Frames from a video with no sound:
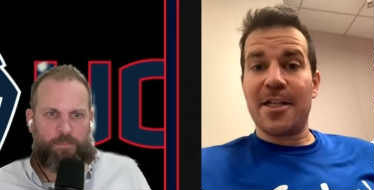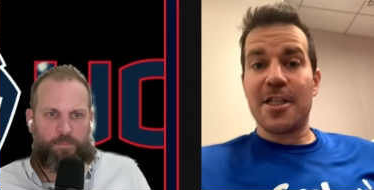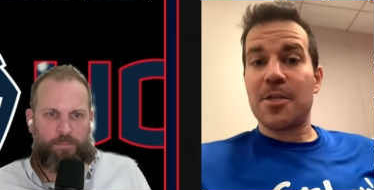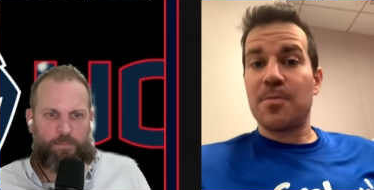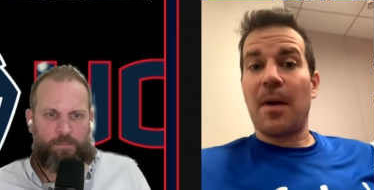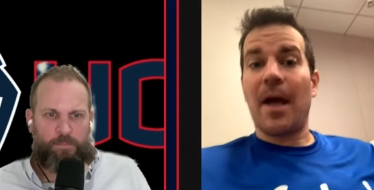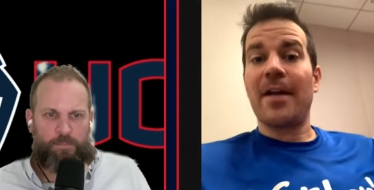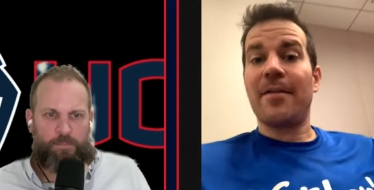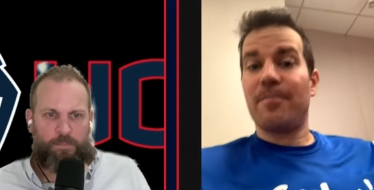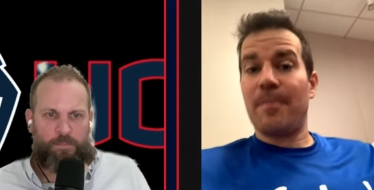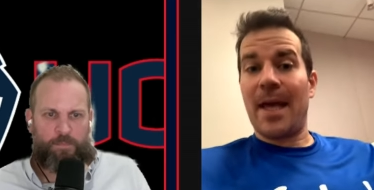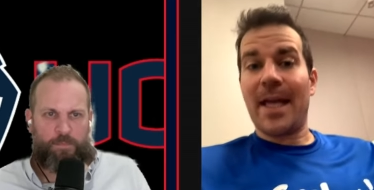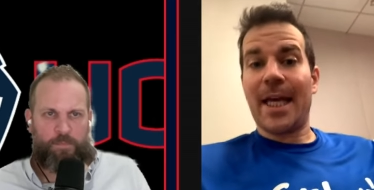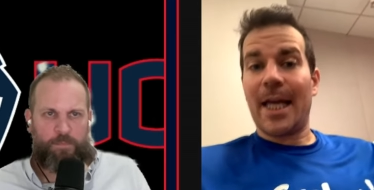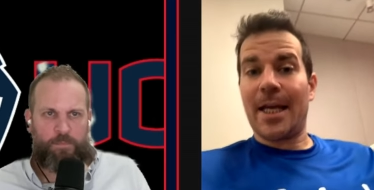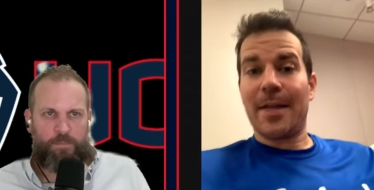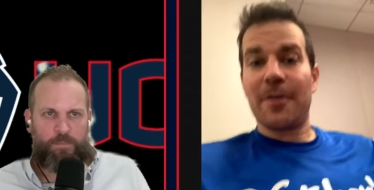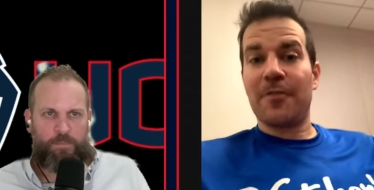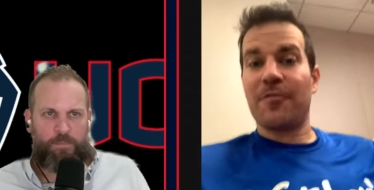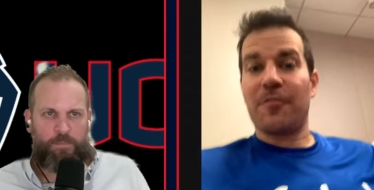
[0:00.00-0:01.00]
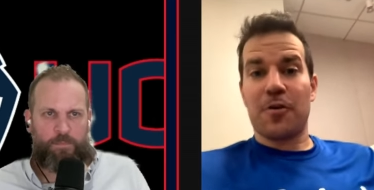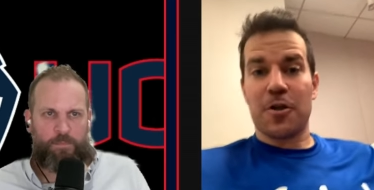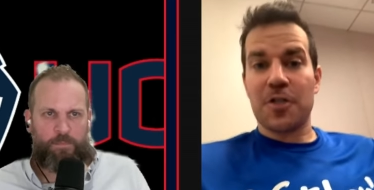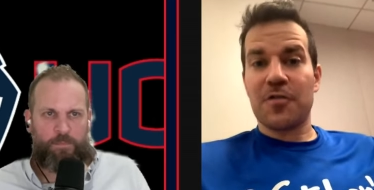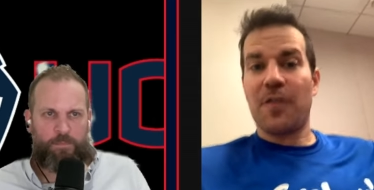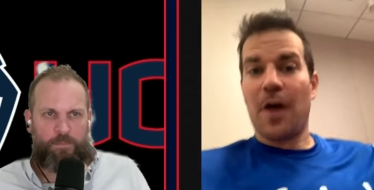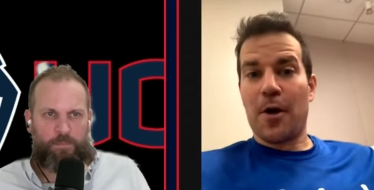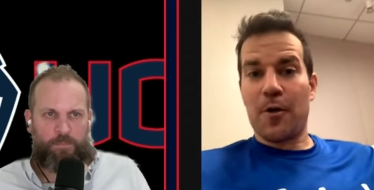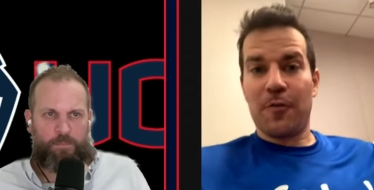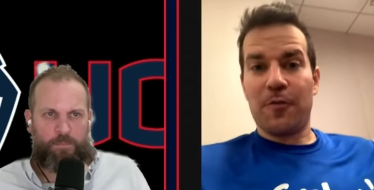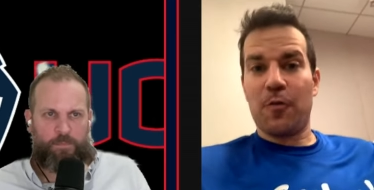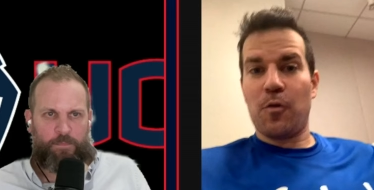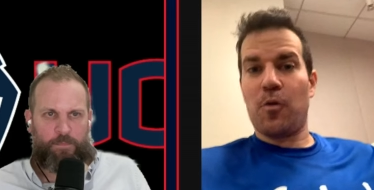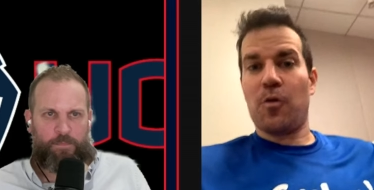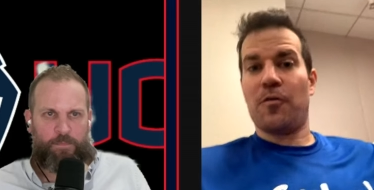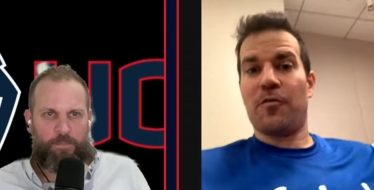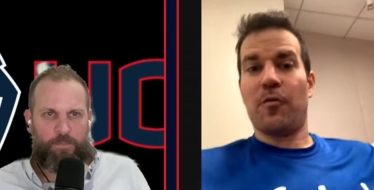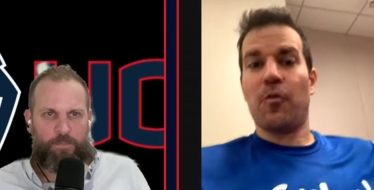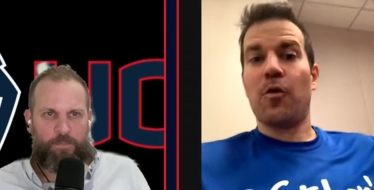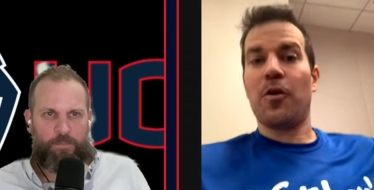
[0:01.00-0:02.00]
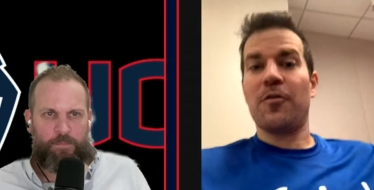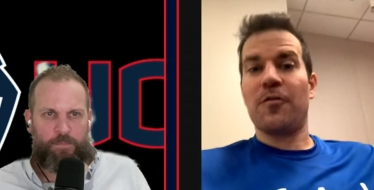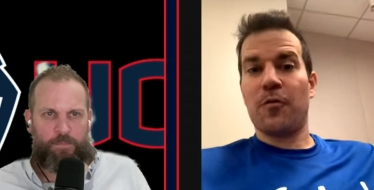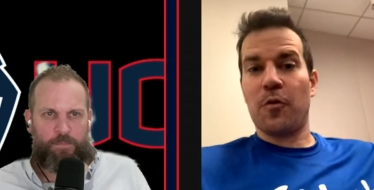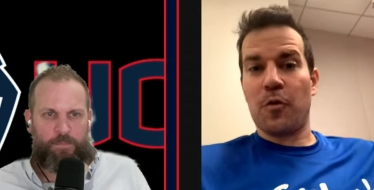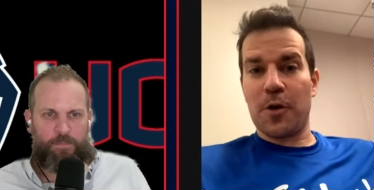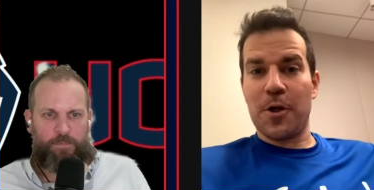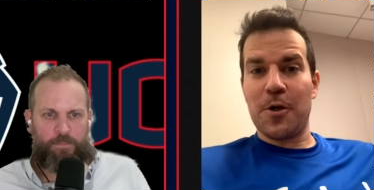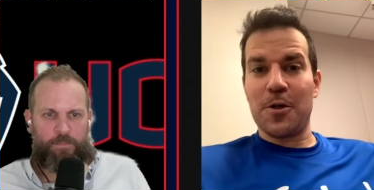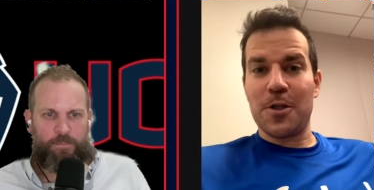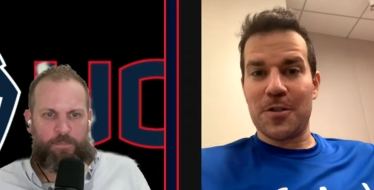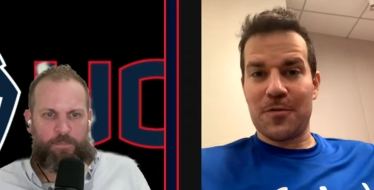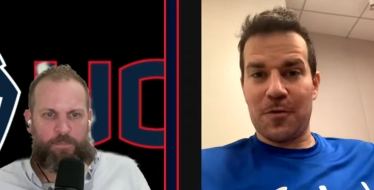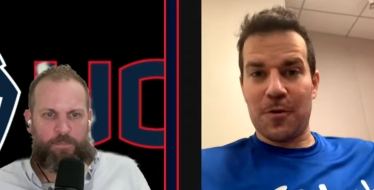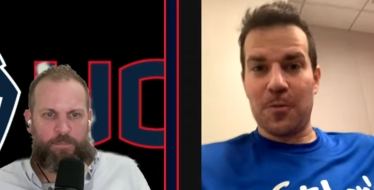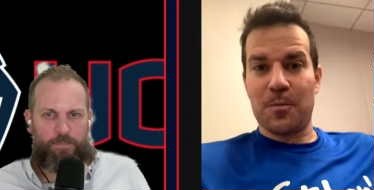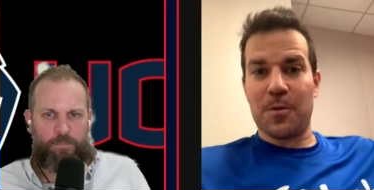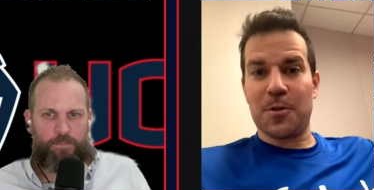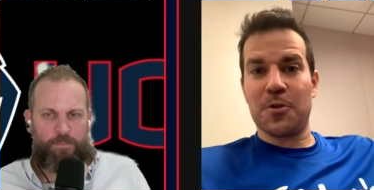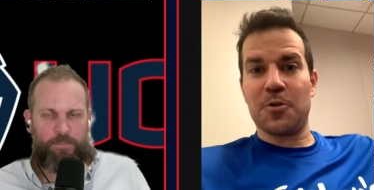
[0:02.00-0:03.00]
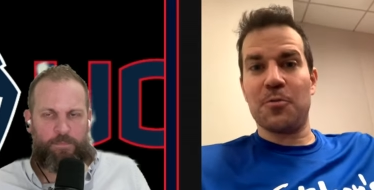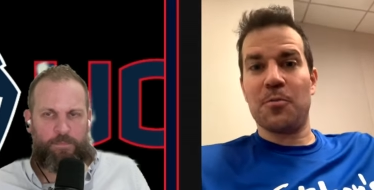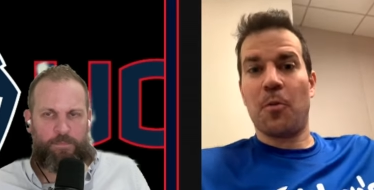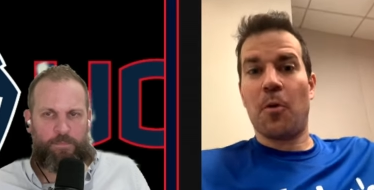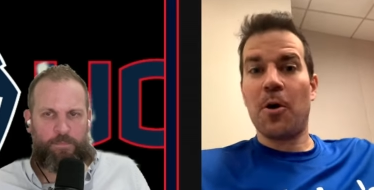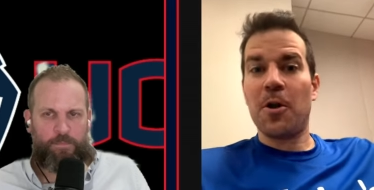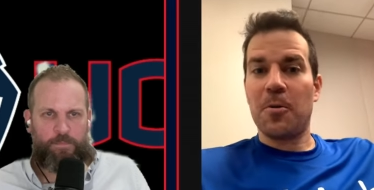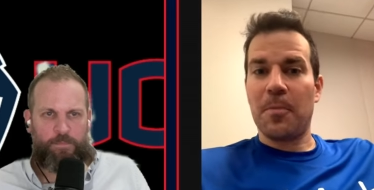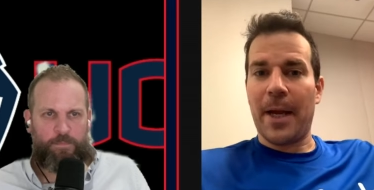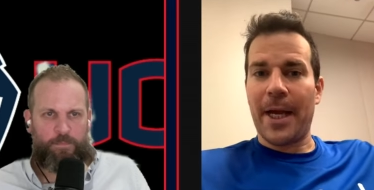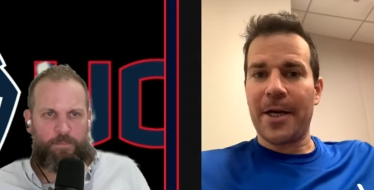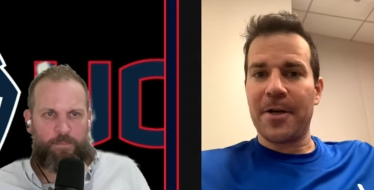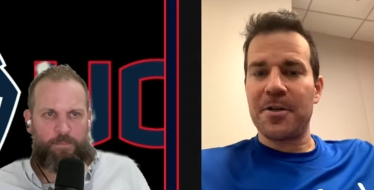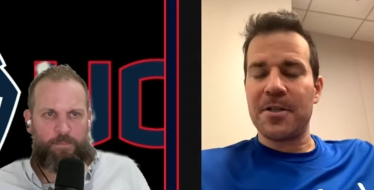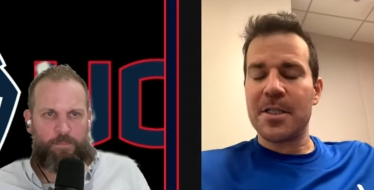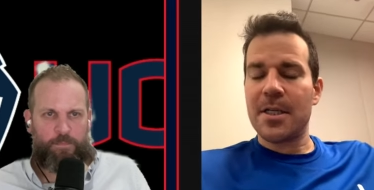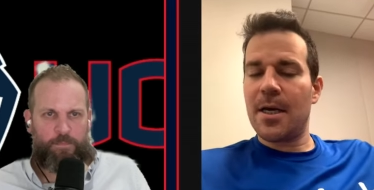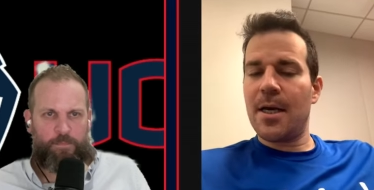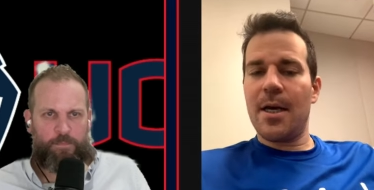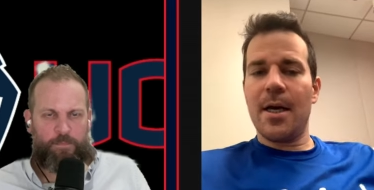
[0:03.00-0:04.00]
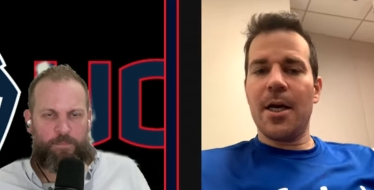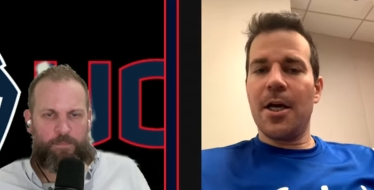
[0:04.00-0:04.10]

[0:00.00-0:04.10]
Speaker 1: despite making the first Final Four in 44 years for the Purdue Boilermakers,